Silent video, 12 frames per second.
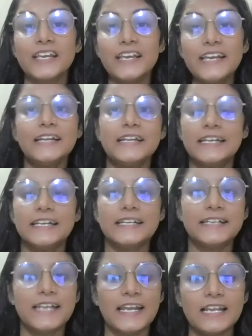in
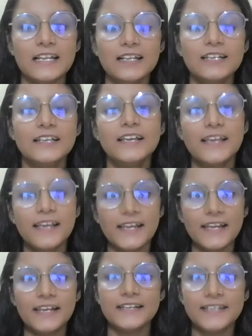detail
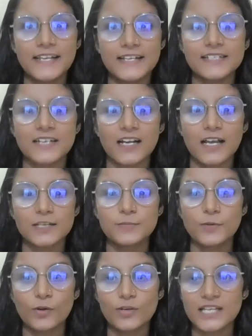in next class
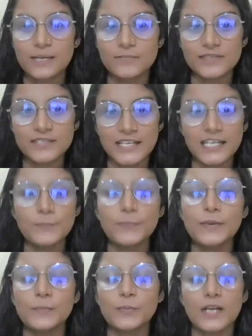because I'm
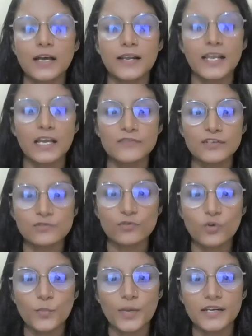seeing people are having
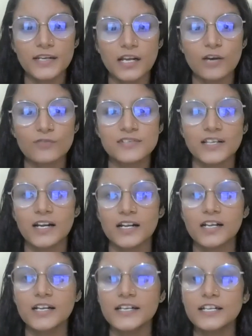so many doubts. They
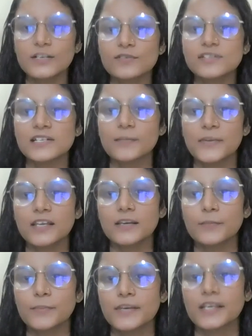are continuously
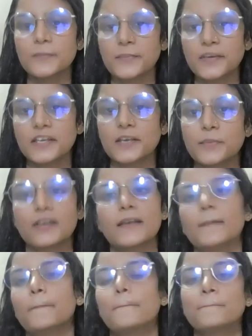
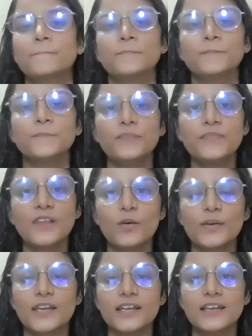pinging.
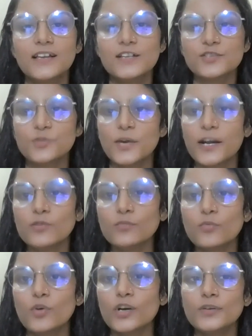Okay, so I
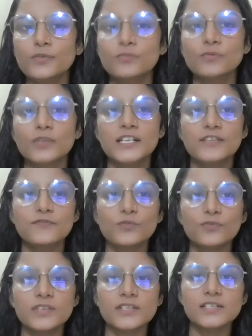don't want to leave
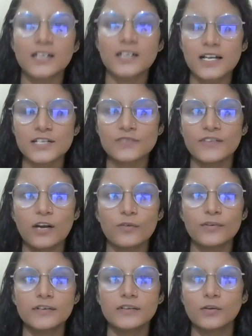you this class
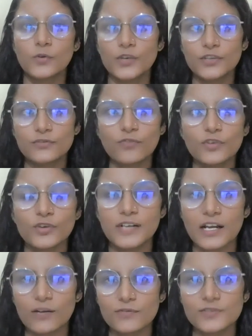without going through your
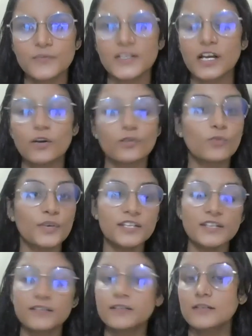doubts, without
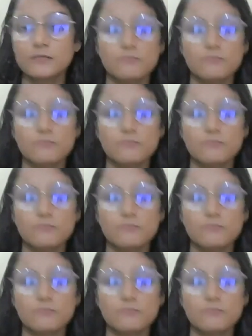going